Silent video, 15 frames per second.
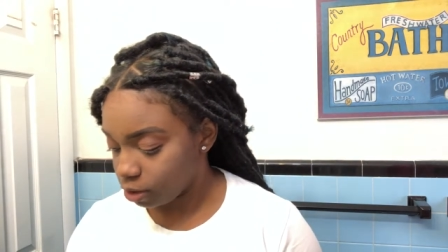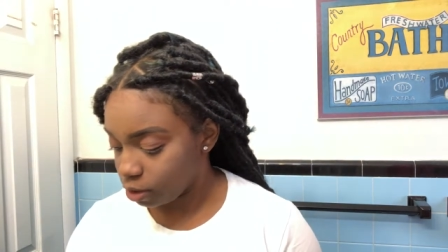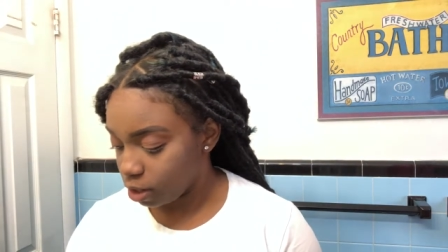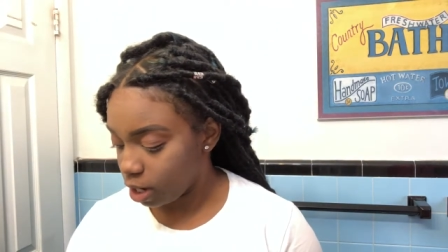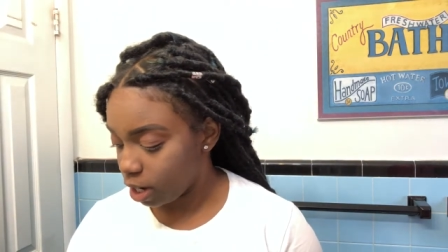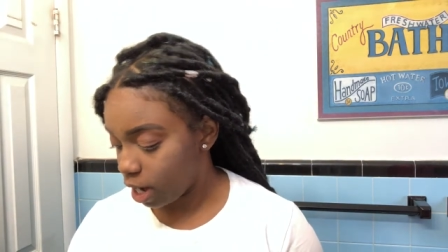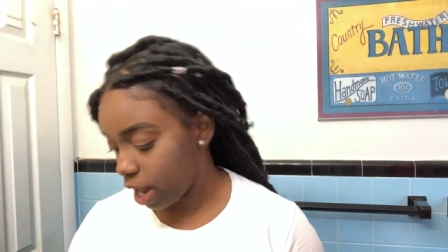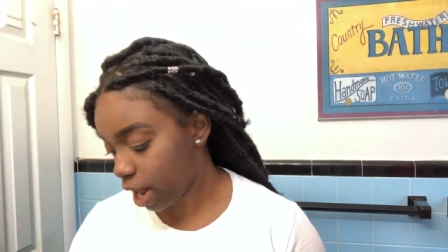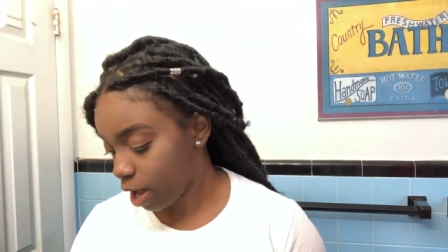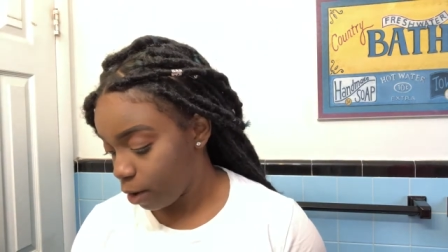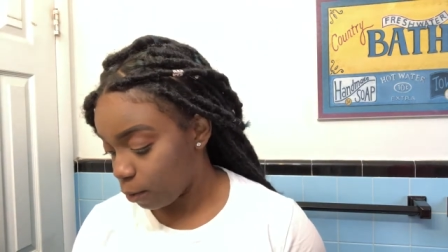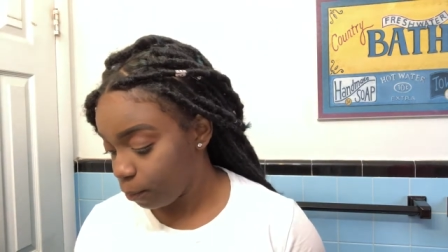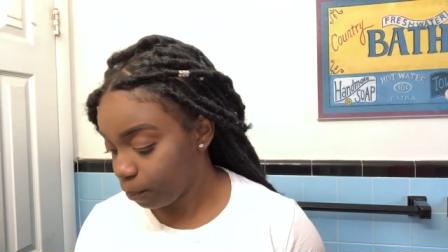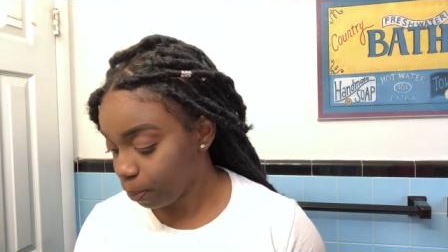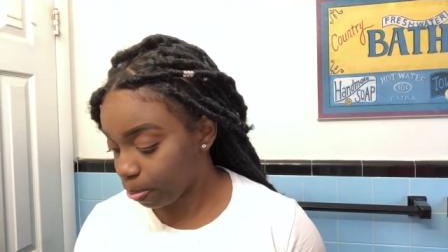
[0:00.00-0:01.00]
So then
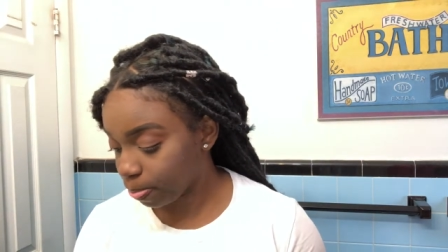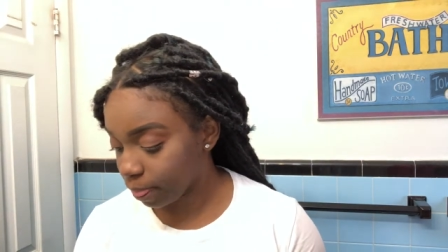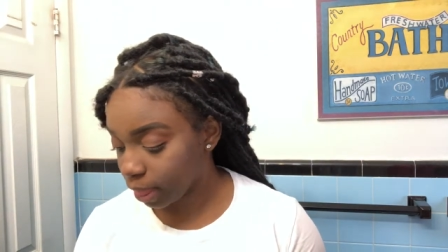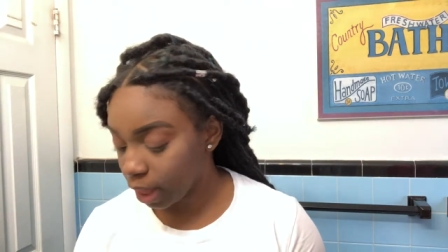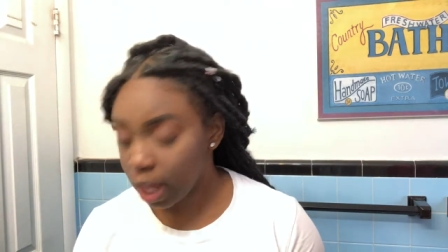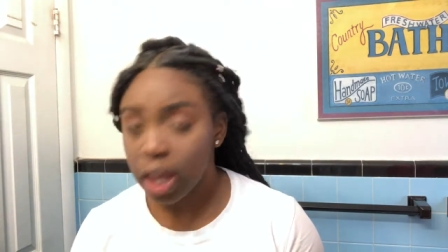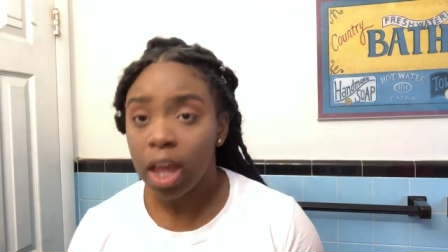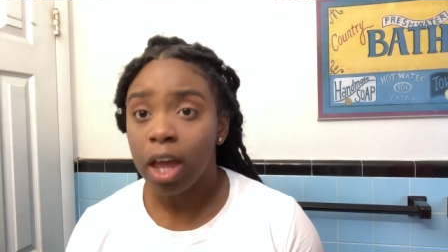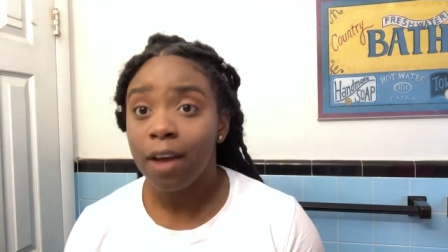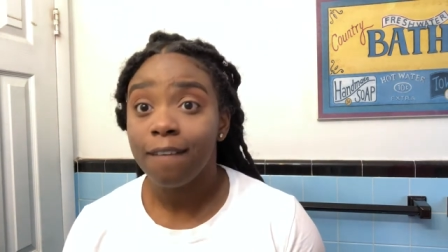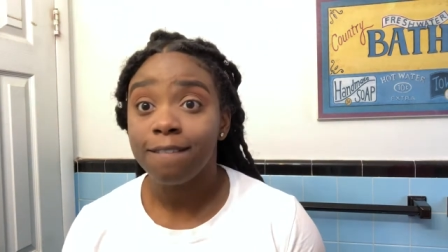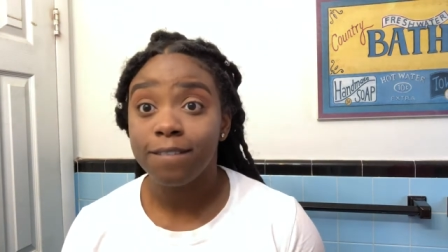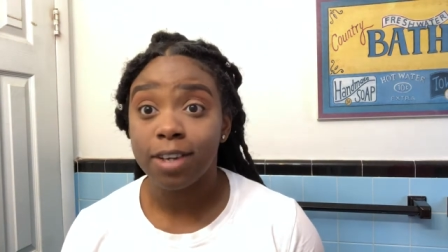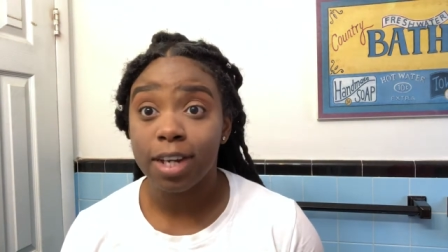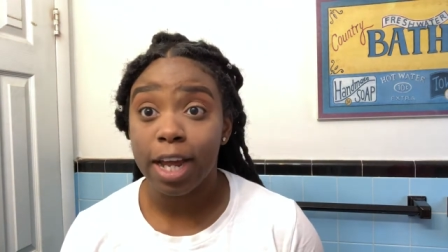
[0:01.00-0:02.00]
now,
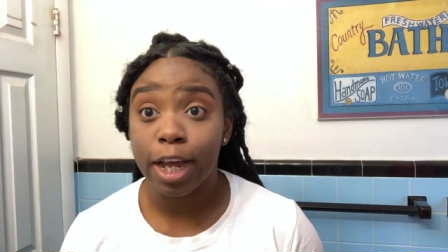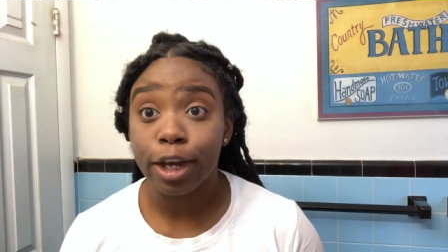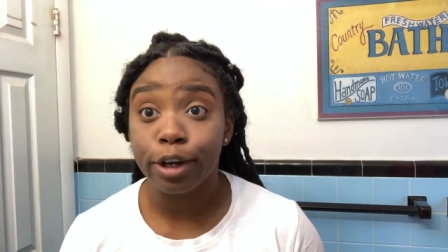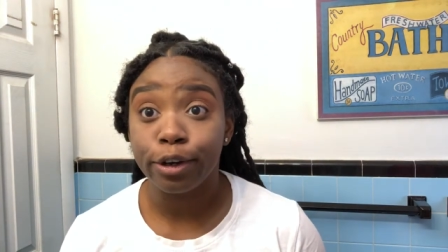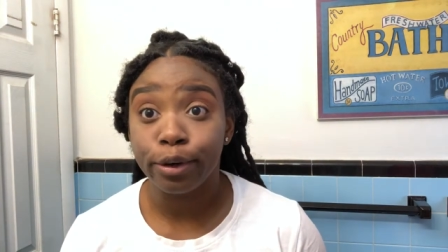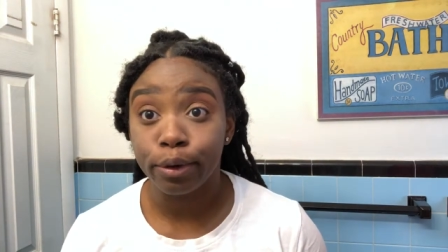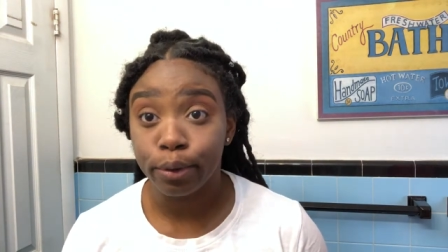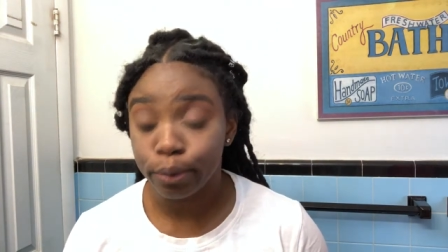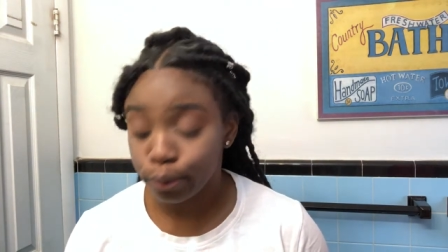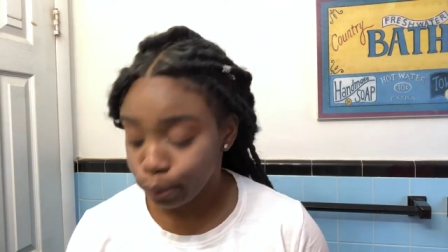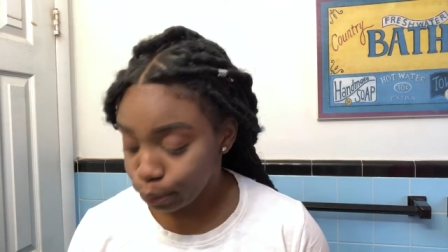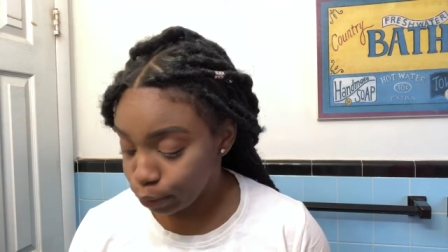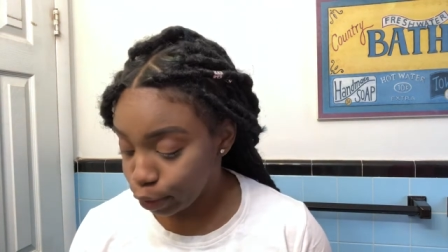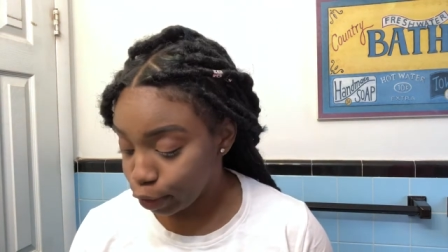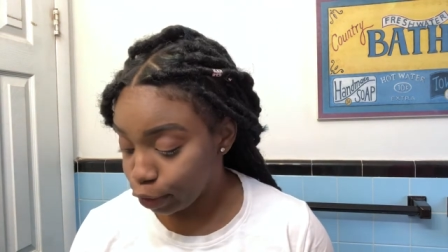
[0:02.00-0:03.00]
for that
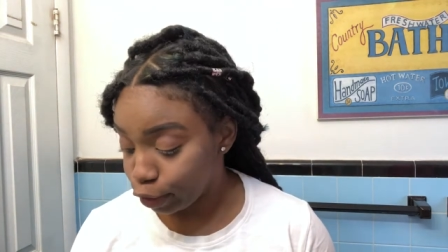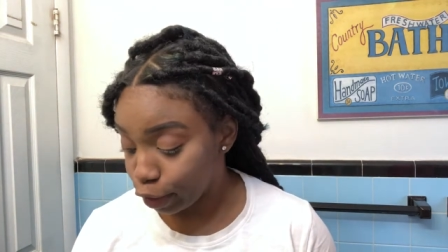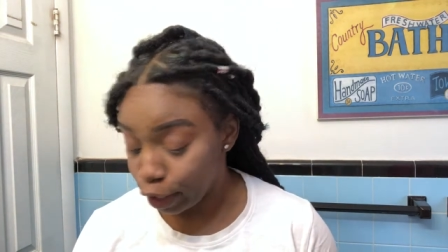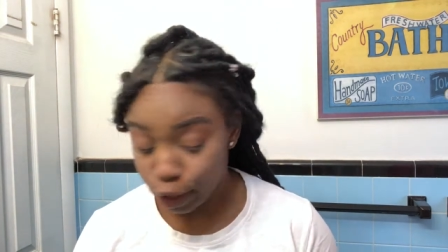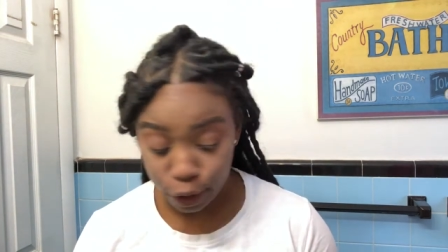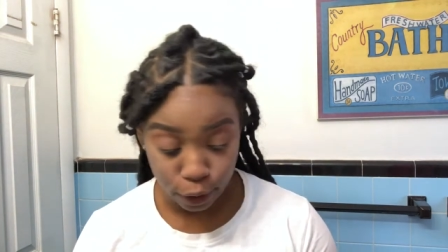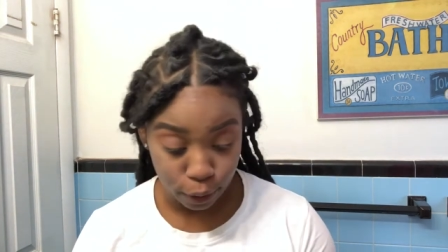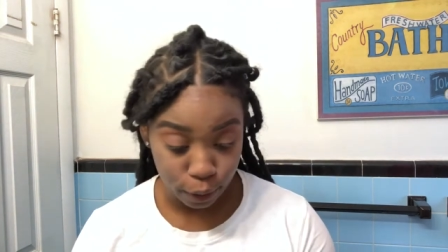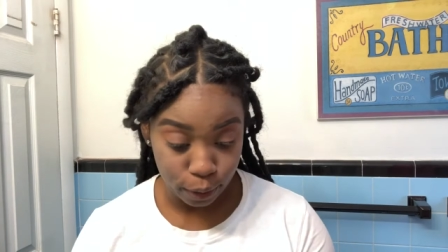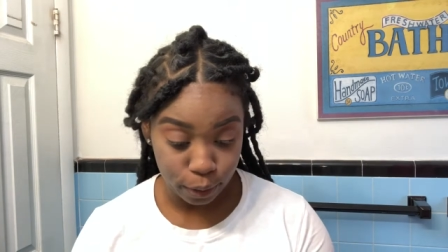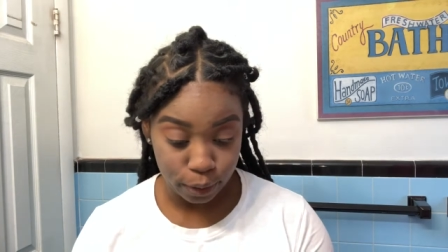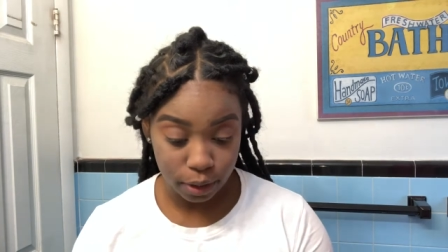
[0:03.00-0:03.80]
gold, y'all.